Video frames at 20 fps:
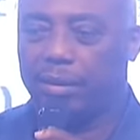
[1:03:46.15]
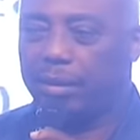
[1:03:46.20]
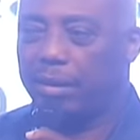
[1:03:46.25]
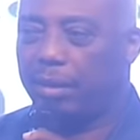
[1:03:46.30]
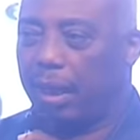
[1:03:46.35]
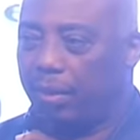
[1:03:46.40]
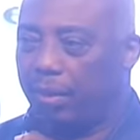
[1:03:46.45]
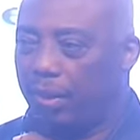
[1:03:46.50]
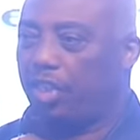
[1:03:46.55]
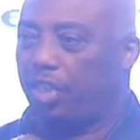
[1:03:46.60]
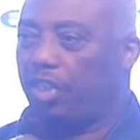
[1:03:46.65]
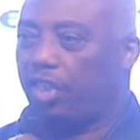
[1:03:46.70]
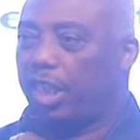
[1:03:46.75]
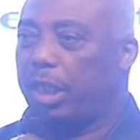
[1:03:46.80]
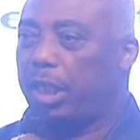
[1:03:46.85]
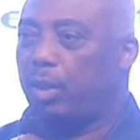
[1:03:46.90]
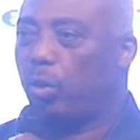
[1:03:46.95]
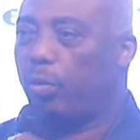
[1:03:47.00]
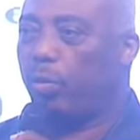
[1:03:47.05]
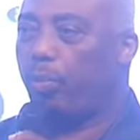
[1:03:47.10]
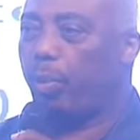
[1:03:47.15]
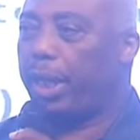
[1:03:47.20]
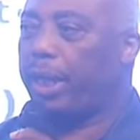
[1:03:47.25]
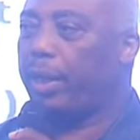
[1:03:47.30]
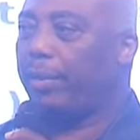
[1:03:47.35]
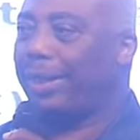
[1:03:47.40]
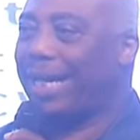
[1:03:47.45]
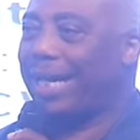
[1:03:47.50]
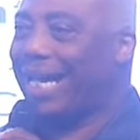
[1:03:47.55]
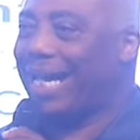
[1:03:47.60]
That this seed will bring
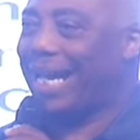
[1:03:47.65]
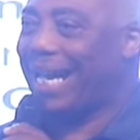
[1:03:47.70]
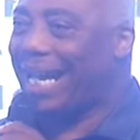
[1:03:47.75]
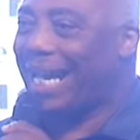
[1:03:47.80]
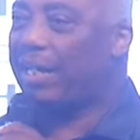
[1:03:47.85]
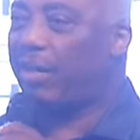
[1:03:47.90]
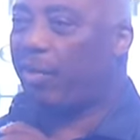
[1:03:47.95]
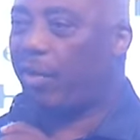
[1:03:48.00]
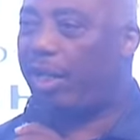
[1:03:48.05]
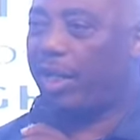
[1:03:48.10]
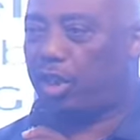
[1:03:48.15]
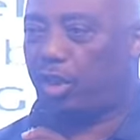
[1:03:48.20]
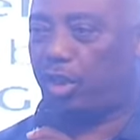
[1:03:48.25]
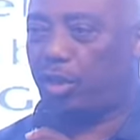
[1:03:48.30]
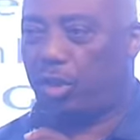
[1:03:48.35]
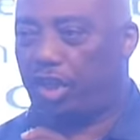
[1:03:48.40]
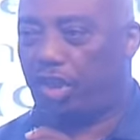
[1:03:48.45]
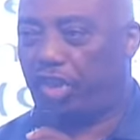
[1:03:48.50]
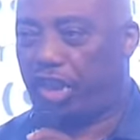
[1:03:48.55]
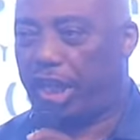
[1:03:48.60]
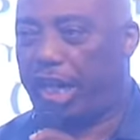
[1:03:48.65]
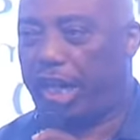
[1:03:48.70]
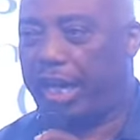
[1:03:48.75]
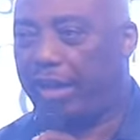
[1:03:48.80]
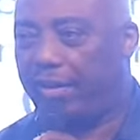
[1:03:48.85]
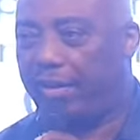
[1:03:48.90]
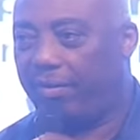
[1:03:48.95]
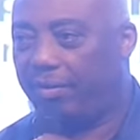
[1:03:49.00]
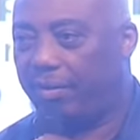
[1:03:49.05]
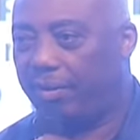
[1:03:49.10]
you the increase you
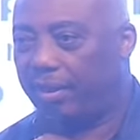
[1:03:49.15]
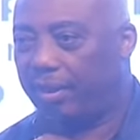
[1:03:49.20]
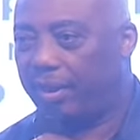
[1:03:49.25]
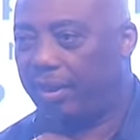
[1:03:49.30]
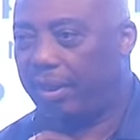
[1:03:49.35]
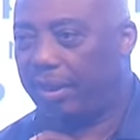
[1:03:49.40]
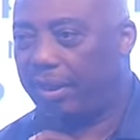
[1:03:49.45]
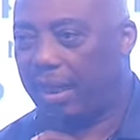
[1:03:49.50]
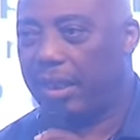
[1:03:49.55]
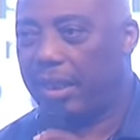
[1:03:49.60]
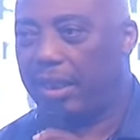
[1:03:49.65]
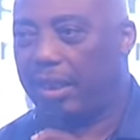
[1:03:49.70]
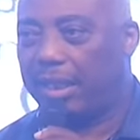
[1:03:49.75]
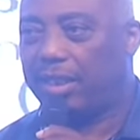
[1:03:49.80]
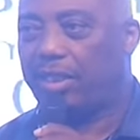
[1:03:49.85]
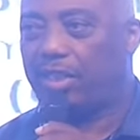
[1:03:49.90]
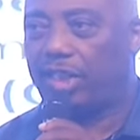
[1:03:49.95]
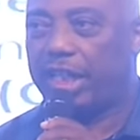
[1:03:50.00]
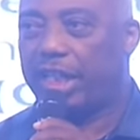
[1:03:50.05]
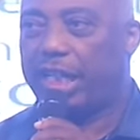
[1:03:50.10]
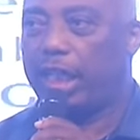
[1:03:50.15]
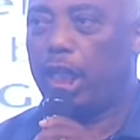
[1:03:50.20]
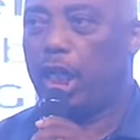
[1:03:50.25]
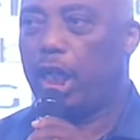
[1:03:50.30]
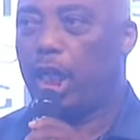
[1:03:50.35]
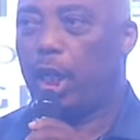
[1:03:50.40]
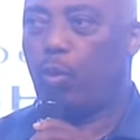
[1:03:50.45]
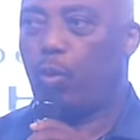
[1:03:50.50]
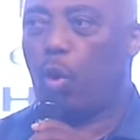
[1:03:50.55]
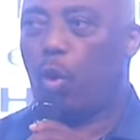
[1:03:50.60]
deserve. That this seed
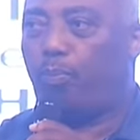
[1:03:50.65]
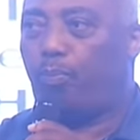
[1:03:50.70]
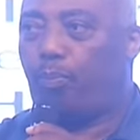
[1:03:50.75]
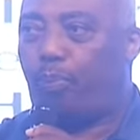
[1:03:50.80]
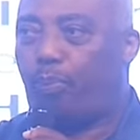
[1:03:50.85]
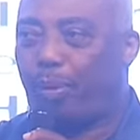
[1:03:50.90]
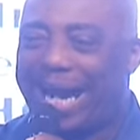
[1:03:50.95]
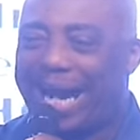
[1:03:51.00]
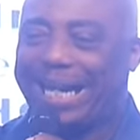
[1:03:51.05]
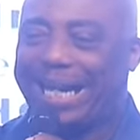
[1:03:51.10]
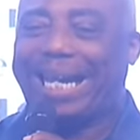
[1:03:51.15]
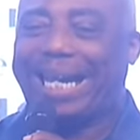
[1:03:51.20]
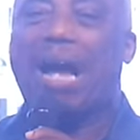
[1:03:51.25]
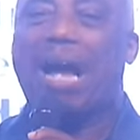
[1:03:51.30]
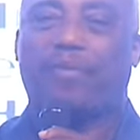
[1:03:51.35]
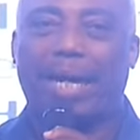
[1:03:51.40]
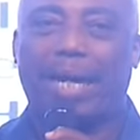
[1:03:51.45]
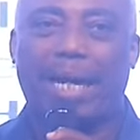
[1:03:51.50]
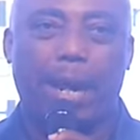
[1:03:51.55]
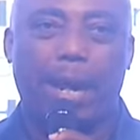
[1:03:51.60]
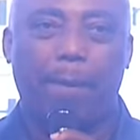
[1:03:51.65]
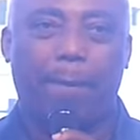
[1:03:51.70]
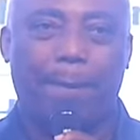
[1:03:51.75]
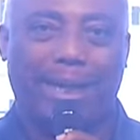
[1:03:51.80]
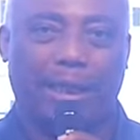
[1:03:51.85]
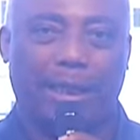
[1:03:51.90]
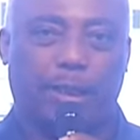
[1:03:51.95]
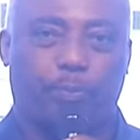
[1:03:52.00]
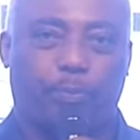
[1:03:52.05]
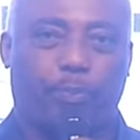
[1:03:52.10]
will break every
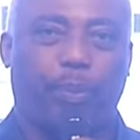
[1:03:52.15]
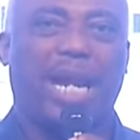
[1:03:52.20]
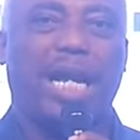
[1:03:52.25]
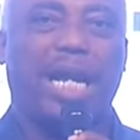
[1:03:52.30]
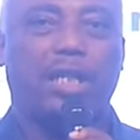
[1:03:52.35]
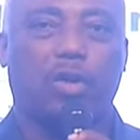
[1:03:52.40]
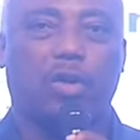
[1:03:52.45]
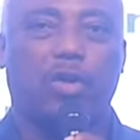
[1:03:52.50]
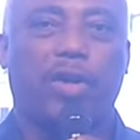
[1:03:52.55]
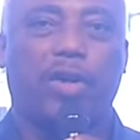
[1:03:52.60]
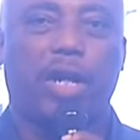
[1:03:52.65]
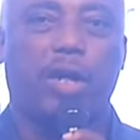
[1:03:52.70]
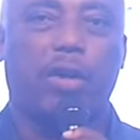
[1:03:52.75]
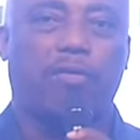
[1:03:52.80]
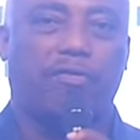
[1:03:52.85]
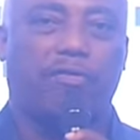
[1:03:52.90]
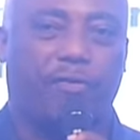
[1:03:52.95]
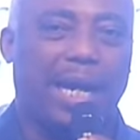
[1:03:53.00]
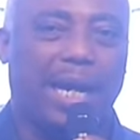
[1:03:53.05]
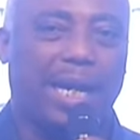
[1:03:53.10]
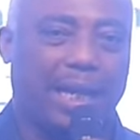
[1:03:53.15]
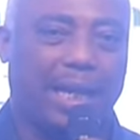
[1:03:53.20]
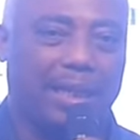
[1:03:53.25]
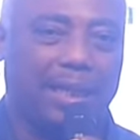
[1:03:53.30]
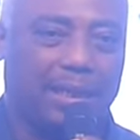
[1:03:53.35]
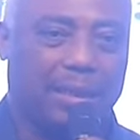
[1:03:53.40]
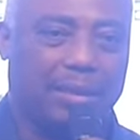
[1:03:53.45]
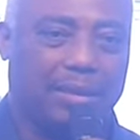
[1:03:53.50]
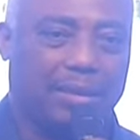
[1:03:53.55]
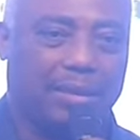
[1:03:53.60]
limit placed over your
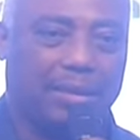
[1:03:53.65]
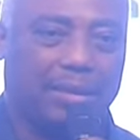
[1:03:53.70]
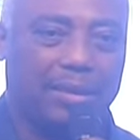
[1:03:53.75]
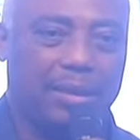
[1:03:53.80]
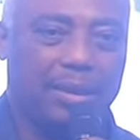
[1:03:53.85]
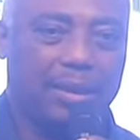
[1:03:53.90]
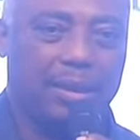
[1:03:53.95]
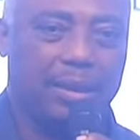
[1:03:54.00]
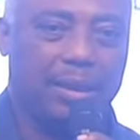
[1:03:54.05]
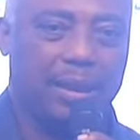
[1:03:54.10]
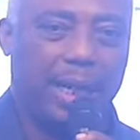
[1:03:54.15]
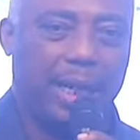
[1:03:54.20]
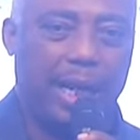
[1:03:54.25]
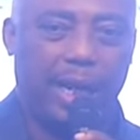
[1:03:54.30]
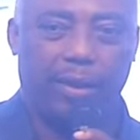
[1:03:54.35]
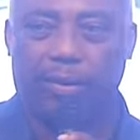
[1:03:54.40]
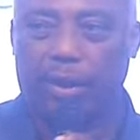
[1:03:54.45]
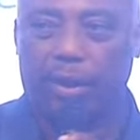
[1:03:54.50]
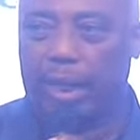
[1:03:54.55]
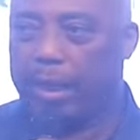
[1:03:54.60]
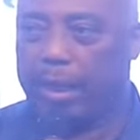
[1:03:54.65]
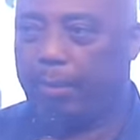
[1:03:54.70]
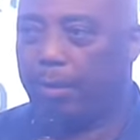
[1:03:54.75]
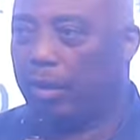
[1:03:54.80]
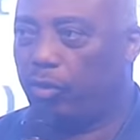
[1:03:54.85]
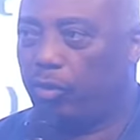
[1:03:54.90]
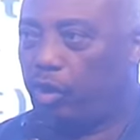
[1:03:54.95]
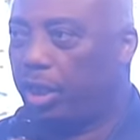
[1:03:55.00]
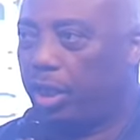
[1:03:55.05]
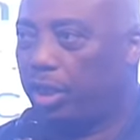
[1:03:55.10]
finances in the name
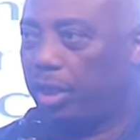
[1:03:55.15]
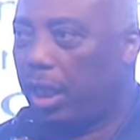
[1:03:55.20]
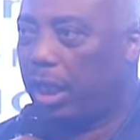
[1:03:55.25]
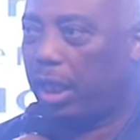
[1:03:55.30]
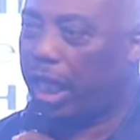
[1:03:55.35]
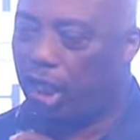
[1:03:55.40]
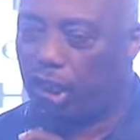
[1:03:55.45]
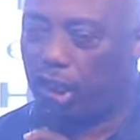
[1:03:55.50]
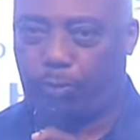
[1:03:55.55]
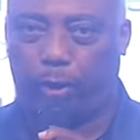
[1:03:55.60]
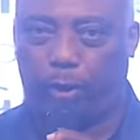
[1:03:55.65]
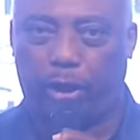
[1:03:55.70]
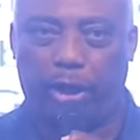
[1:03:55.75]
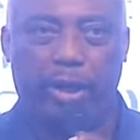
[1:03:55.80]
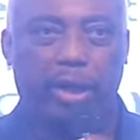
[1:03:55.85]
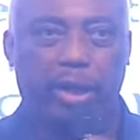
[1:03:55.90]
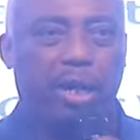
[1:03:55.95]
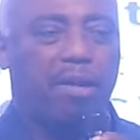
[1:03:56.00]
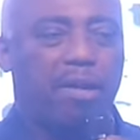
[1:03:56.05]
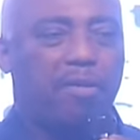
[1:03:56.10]
of Jesus. Let us pray.